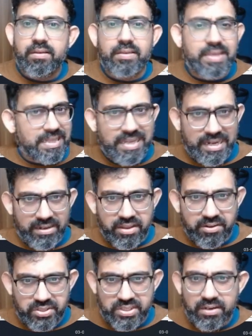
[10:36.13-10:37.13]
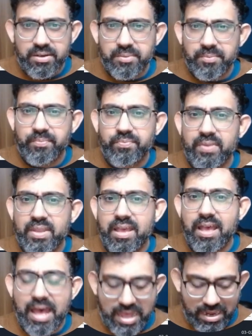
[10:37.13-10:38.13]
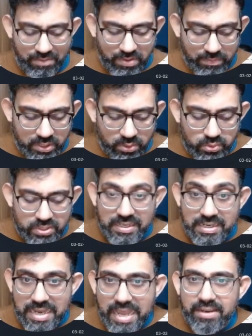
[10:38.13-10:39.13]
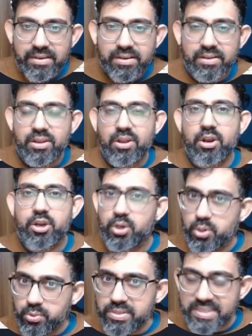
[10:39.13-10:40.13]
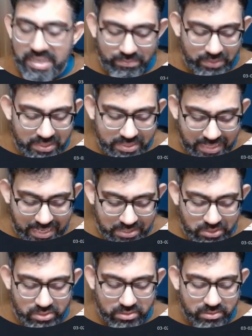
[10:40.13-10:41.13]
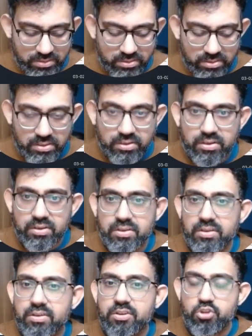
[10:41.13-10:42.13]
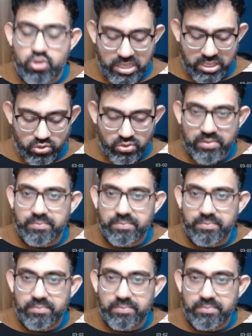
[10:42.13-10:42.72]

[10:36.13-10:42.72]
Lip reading: get the entire result, and we will use a let to save this as the change.